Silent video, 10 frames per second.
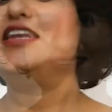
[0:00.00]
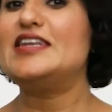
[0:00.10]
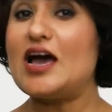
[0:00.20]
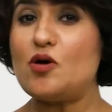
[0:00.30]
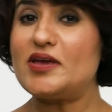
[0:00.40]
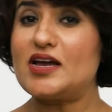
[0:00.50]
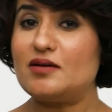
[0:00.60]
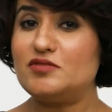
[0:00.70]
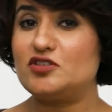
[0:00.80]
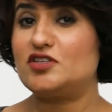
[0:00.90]
Now we
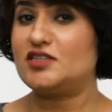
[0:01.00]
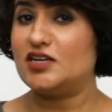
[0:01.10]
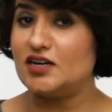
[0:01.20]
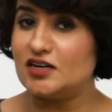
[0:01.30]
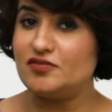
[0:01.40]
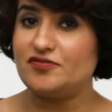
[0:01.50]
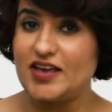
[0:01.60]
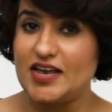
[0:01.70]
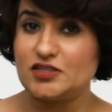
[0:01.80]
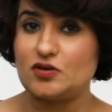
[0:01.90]
come to the third
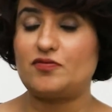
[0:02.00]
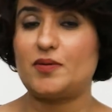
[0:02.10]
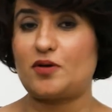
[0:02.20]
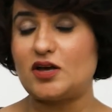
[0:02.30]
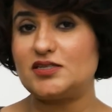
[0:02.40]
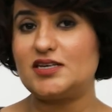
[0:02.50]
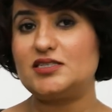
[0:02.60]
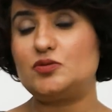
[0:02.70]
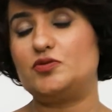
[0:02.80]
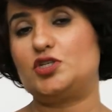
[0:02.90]
phase of our
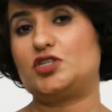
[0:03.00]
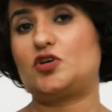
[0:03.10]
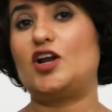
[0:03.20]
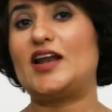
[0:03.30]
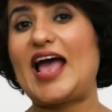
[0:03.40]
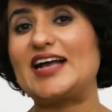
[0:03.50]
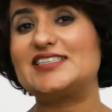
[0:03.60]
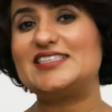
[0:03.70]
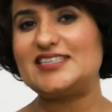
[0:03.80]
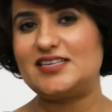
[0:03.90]
process, which is called
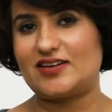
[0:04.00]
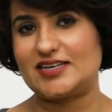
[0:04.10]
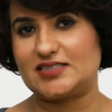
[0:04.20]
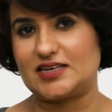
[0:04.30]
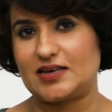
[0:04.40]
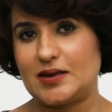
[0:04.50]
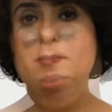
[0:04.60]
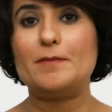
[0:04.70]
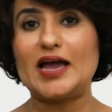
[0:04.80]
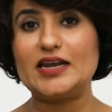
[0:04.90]
accessorizing.
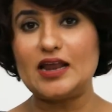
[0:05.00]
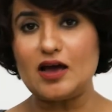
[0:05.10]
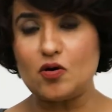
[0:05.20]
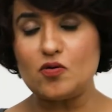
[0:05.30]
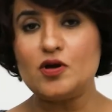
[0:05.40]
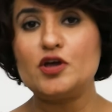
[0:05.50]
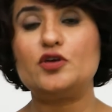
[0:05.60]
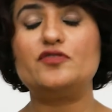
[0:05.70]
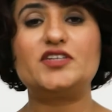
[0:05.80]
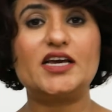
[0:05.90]
By now,
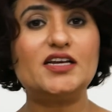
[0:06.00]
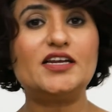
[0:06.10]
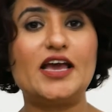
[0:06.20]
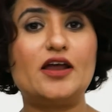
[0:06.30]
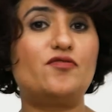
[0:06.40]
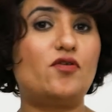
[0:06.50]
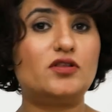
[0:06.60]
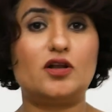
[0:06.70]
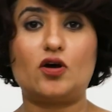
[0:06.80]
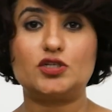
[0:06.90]
you've taken care of
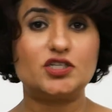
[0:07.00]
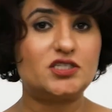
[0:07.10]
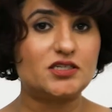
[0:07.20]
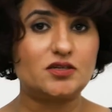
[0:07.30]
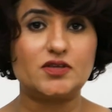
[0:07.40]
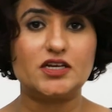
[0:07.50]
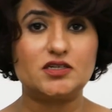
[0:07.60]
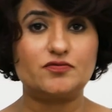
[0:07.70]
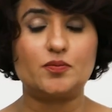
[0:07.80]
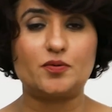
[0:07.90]
all the logistics of the
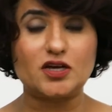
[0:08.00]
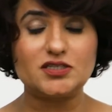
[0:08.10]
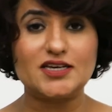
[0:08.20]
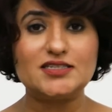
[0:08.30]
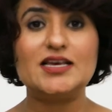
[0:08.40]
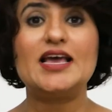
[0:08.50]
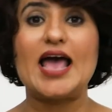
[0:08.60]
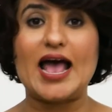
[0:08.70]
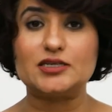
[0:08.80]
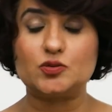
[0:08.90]
interview process
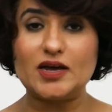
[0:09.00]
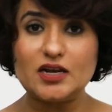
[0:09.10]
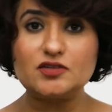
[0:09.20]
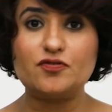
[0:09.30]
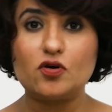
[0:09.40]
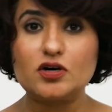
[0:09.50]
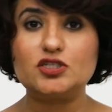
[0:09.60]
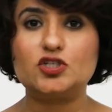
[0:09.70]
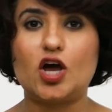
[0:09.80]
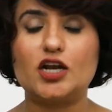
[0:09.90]
as well as
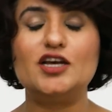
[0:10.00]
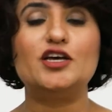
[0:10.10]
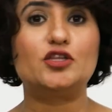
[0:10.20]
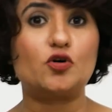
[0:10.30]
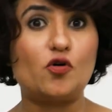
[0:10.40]
focused on the